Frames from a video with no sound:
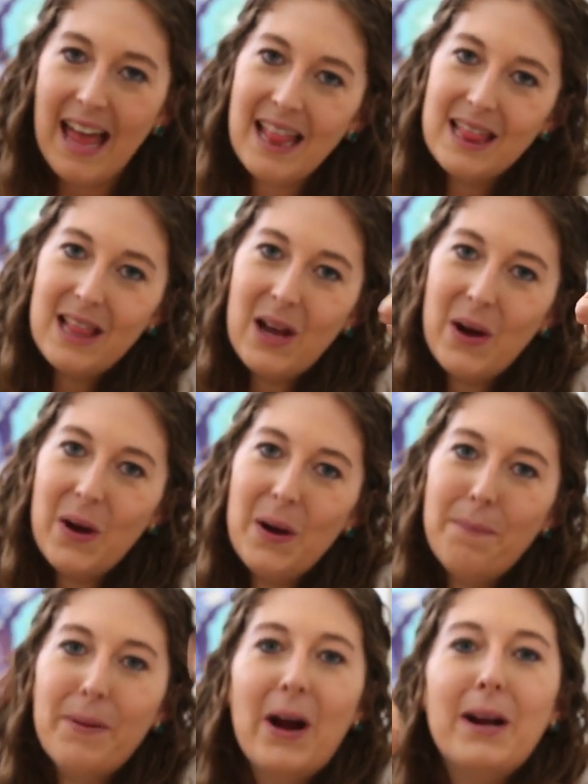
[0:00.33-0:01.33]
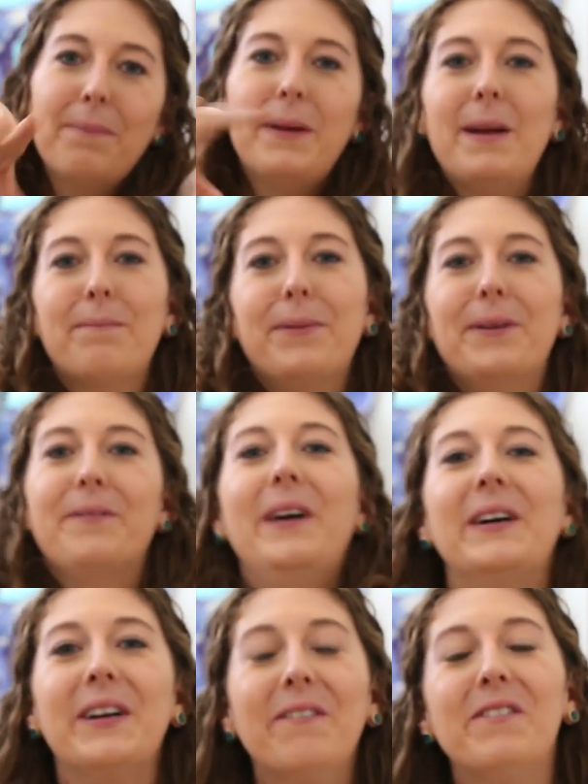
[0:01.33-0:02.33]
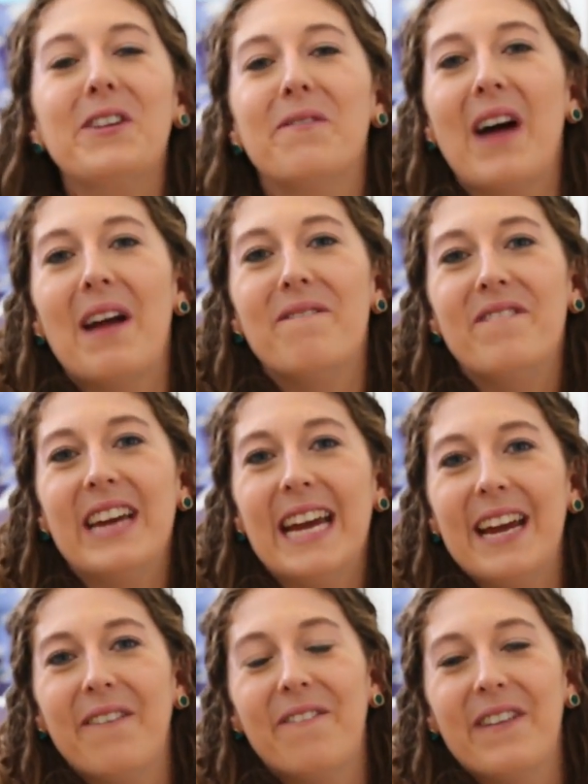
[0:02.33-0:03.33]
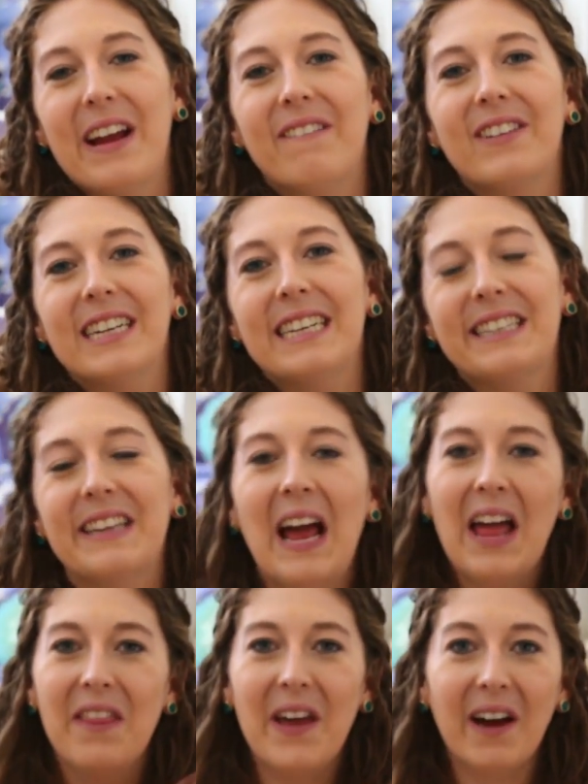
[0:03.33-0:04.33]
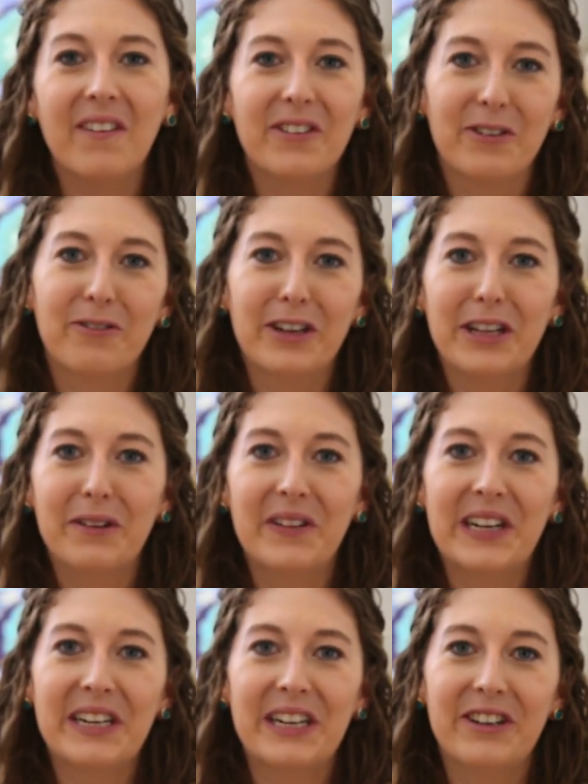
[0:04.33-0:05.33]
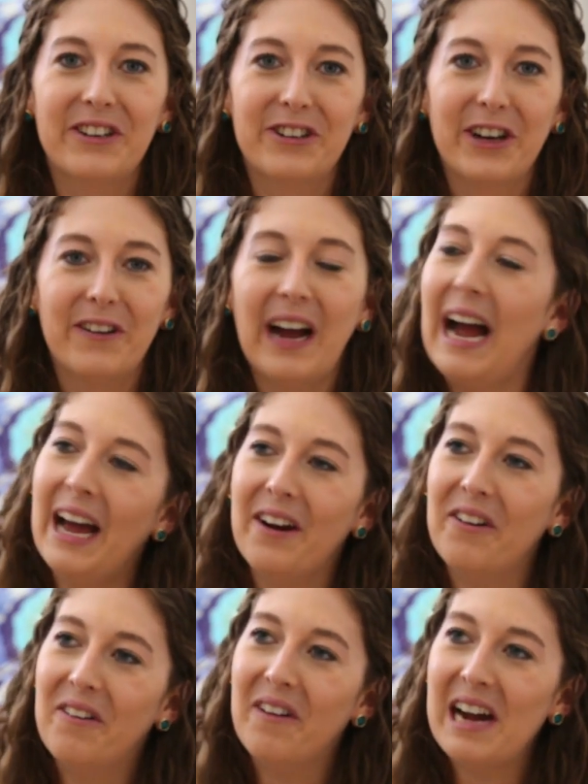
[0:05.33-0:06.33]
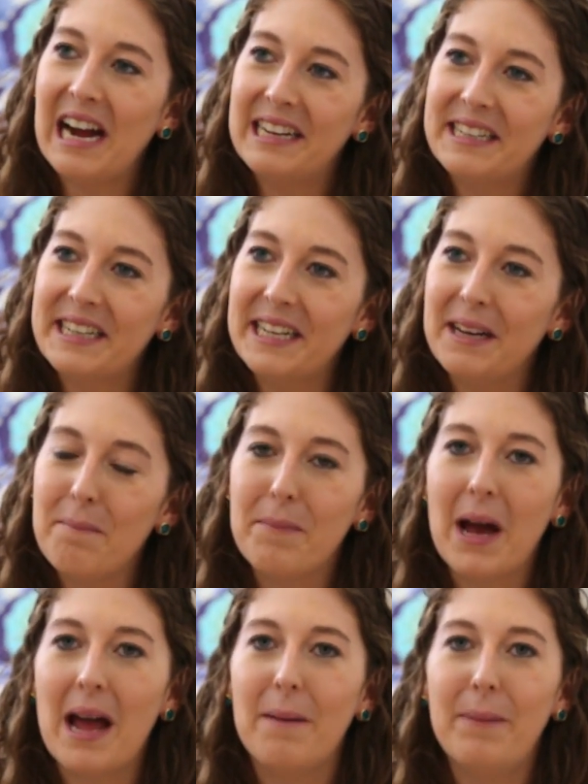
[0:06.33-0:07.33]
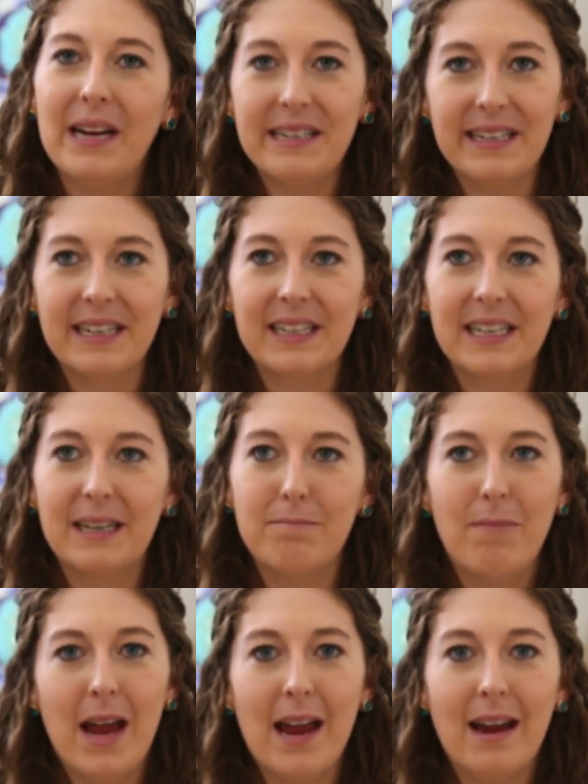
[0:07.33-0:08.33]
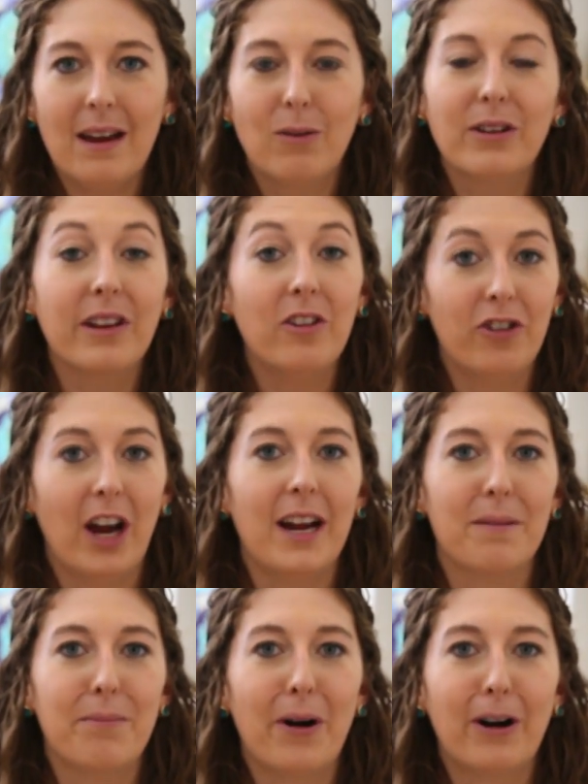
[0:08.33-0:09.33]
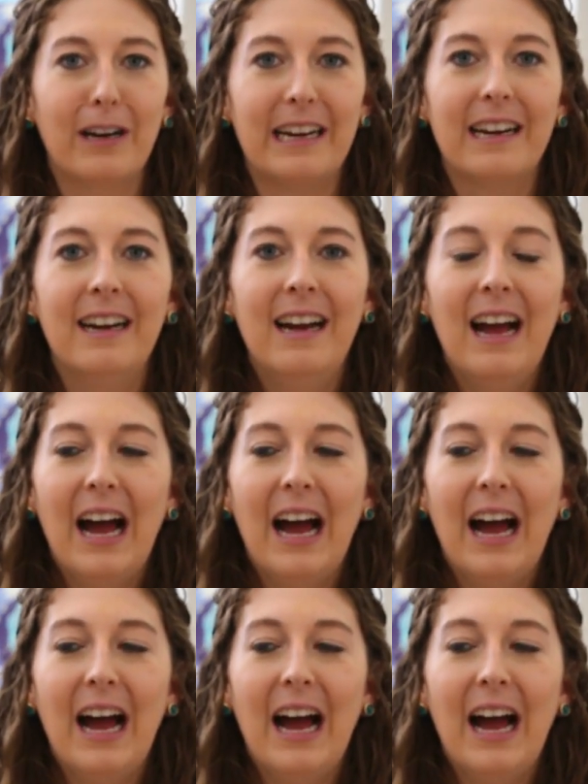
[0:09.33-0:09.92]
Hello party people, welcome to my May favorites. That was a really weird intro. I don't know why I did it, but basically May was a giant party.